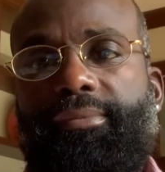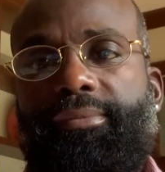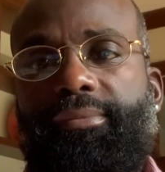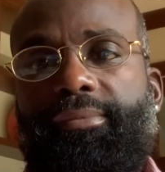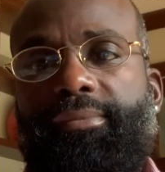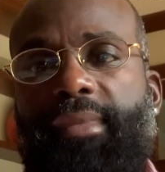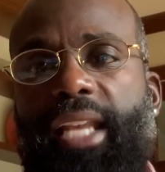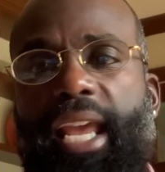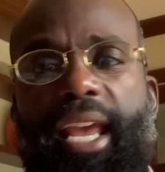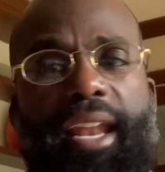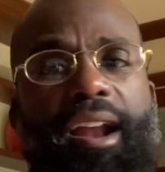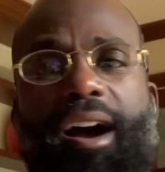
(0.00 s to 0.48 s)

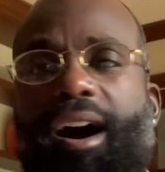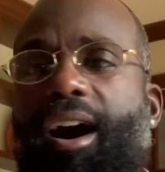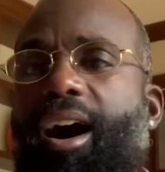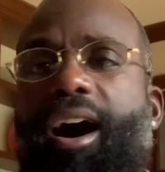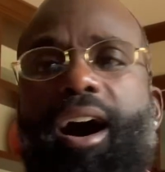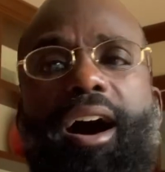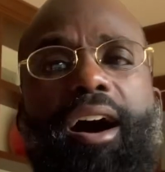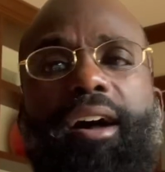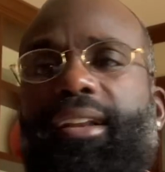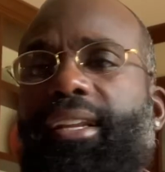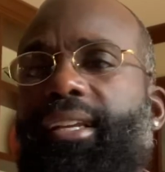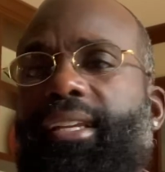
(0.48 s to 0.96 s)
And
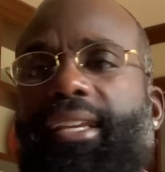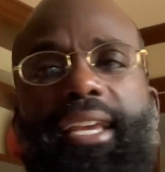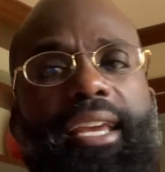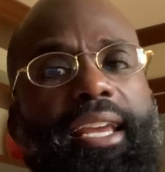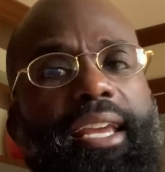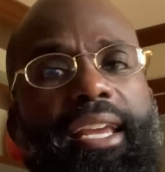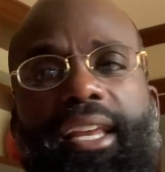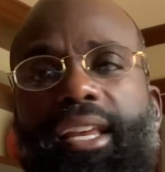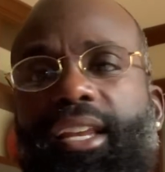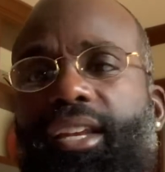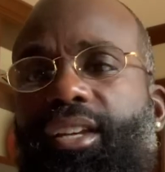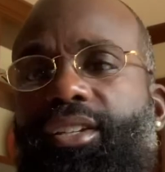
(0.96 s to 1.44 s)
all the
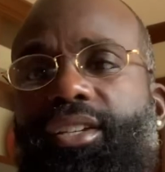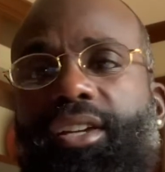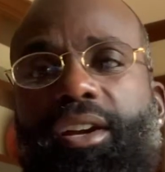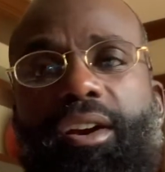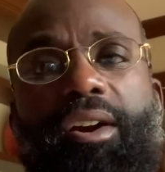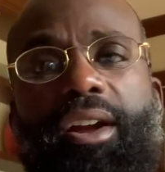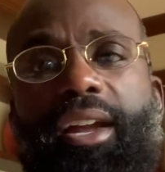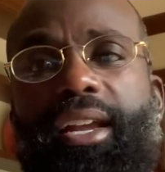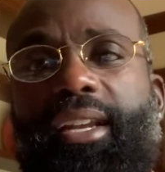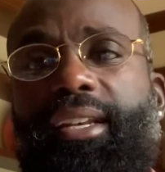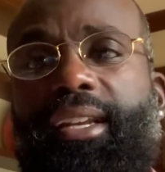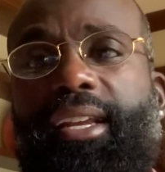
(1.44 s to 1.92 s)
kids
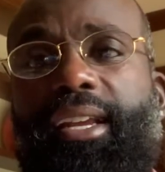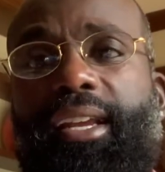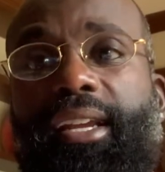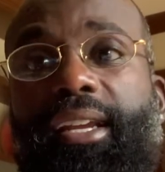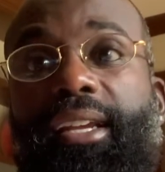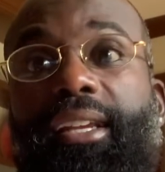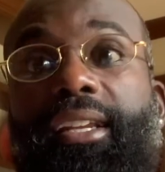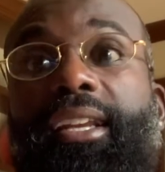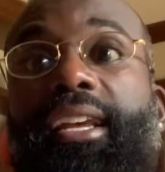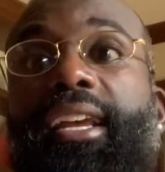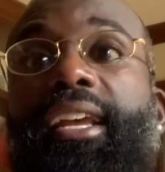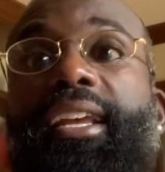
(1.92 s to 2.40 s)
joined
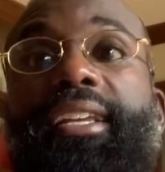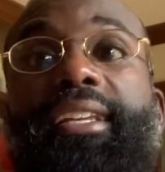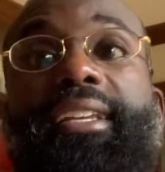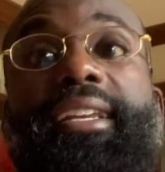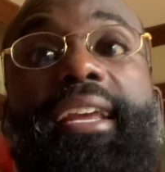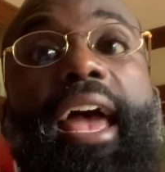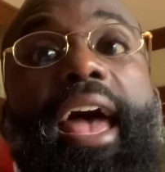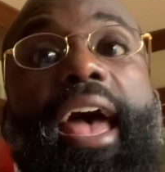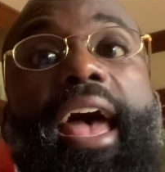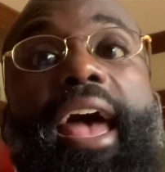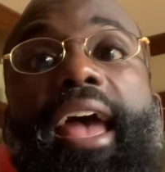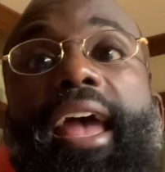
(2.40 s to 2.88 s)
in.
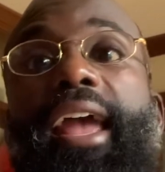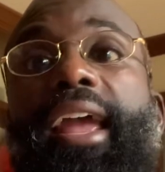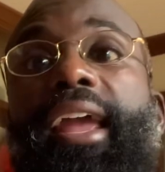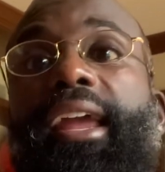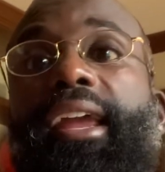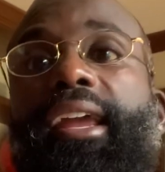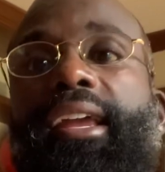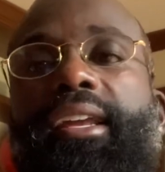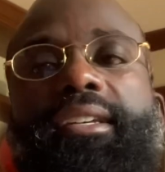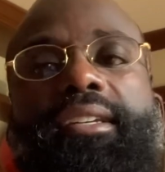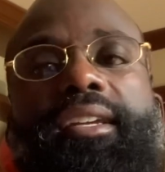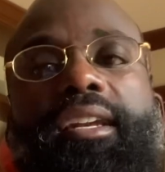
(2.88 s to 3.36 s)
Yay,
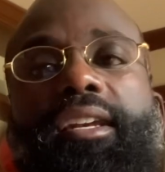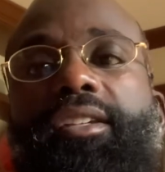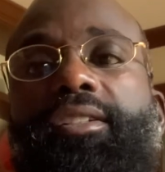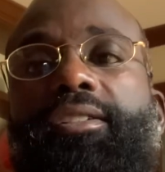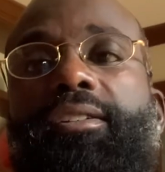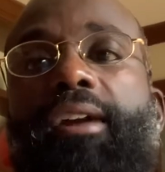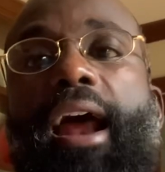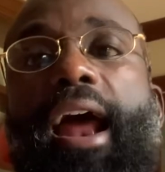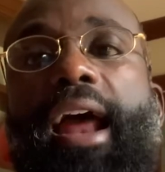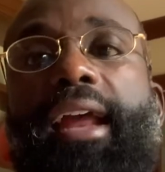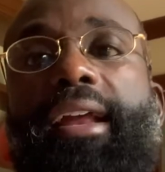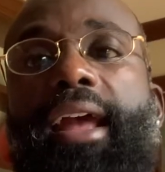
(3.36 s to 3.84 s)
it's a
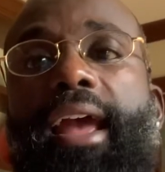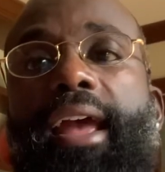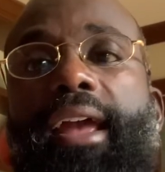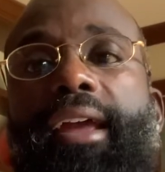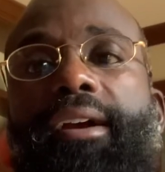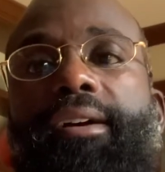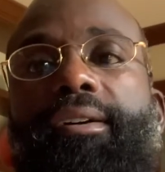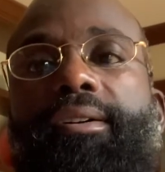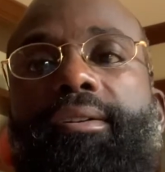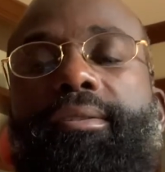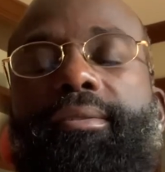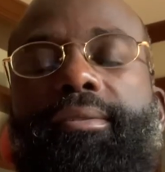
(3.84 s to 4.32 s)

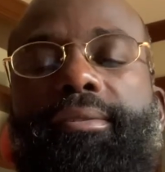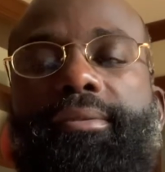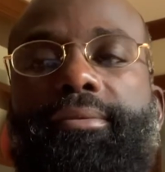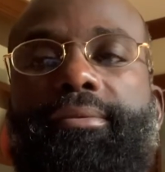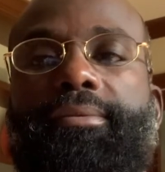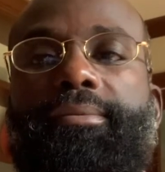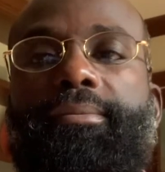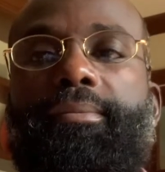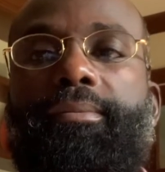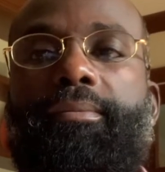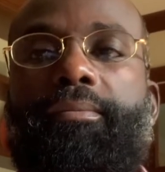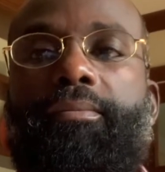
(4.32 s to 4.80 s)
triangle.
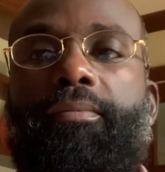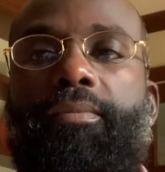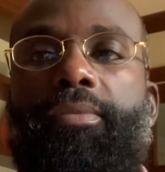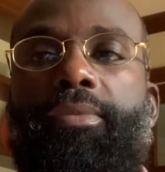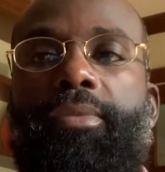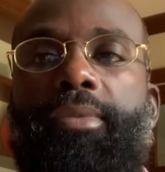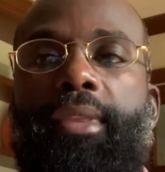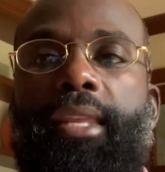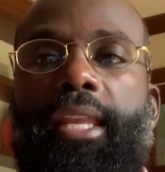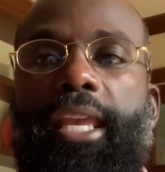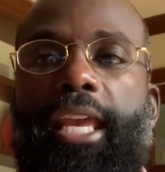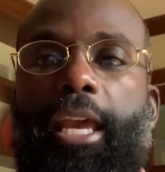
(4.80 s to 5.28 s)

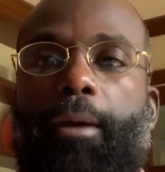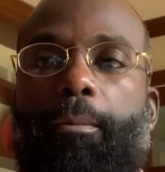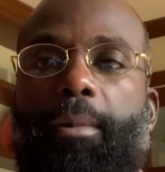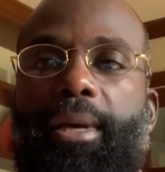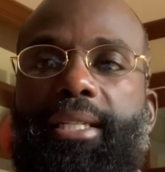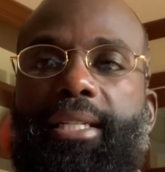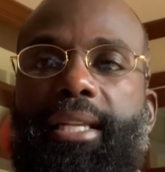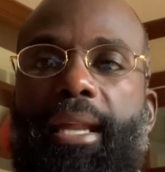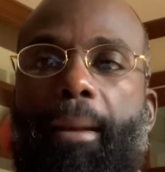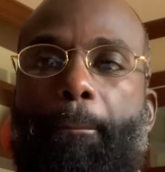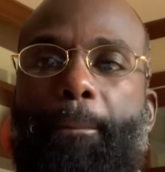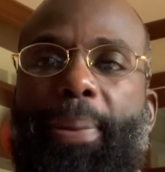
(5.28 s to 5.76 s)
It
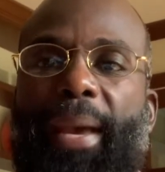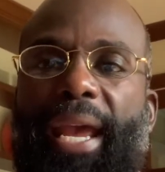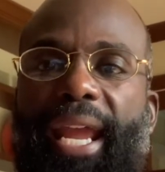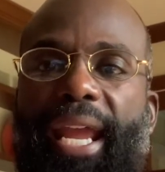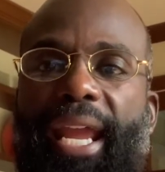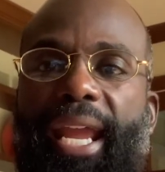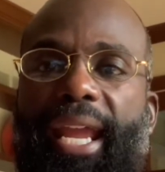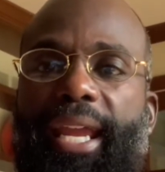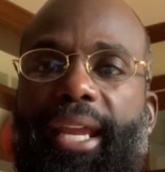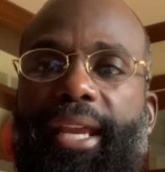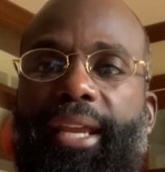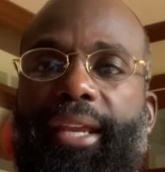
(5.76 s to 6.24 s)
was a
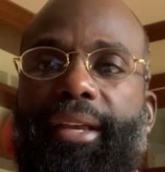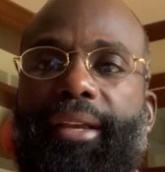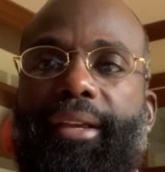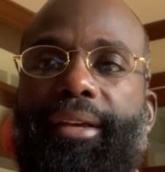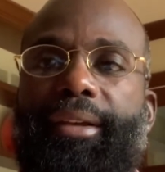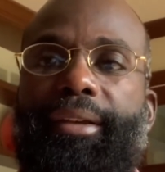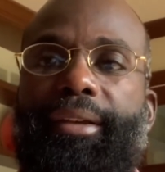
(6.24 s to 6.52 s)
P.